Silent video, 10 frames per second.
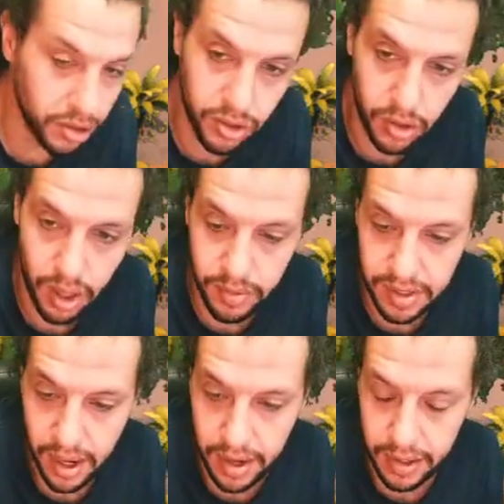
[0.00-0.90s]
Don't do that
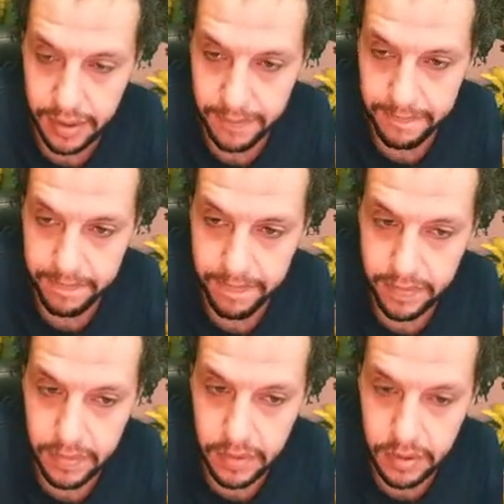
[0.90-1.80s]
mistake.
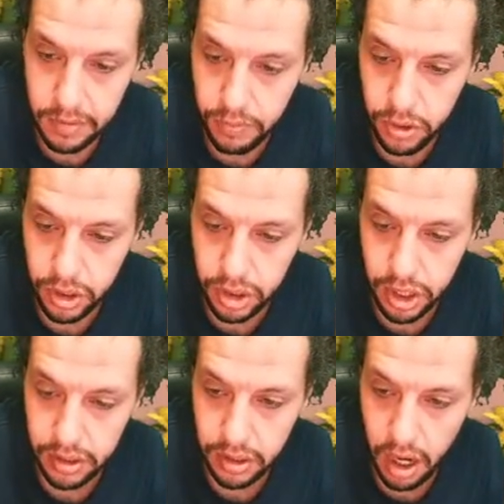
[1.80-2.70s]
Don't put your
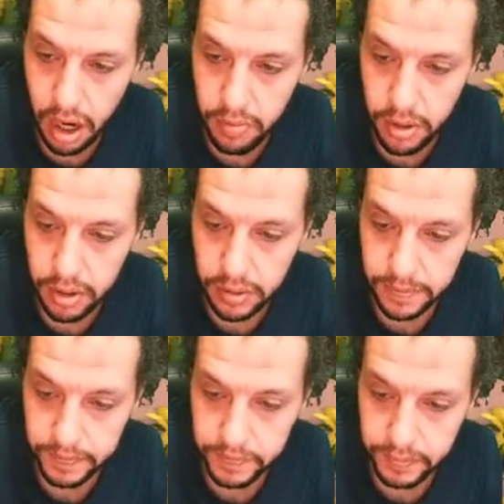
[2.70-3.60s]
shattered armor